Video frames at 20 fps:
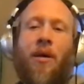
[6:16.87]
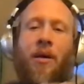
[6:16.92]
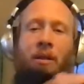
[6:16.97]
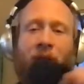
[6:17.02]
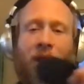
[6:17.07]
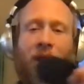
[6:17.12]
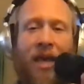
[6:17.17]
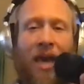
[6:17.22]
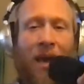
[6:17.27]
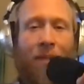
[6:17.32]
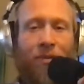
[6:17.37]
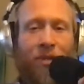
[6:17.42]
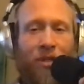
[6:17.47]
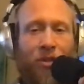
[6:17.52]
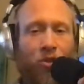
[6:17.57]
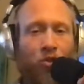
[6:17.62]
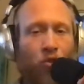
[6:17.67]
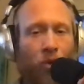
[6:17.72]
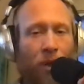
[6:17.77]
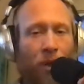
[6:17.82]
The captain
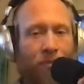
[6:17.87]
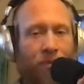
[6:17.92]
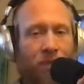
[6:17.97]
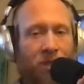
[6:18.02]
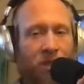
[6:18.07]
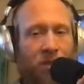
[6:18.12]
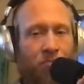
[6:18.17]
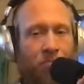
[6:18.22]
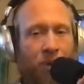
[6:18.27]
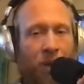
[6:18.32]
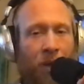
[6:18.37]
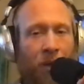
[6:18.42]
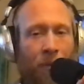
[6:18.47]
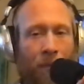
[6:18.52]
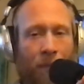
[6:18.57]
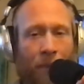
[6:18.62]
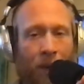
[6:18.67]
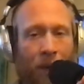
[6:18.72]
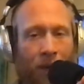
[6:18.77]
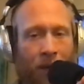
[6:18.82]
gripped his belt
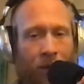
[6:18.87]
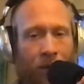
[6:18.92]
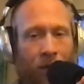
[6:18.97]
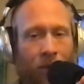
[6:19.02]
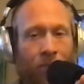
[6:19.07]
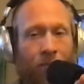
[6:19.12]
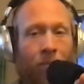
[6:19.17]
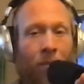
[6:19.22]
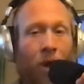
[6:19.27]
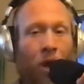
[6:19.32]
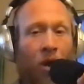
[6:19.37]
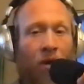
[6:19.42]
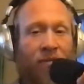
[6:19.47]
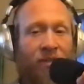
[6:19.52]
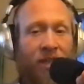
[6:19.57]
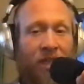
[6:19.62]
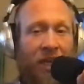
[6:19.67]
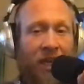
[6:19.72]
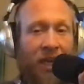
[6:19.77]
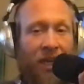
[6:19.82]
buckle,
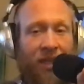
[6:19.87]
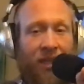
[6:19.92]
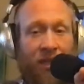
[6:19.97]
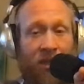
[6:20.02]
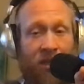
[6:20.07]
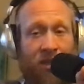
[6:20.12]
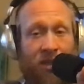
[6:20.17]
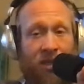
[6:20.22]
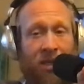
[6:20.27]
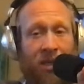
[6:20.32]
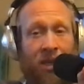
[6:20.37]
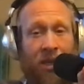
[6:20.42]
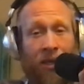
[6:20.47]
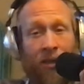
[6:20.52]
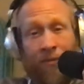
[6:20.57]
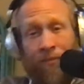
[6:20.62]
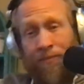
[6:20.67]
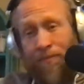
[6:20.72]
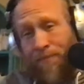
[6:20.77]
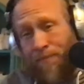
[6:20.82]
marveling at the scene.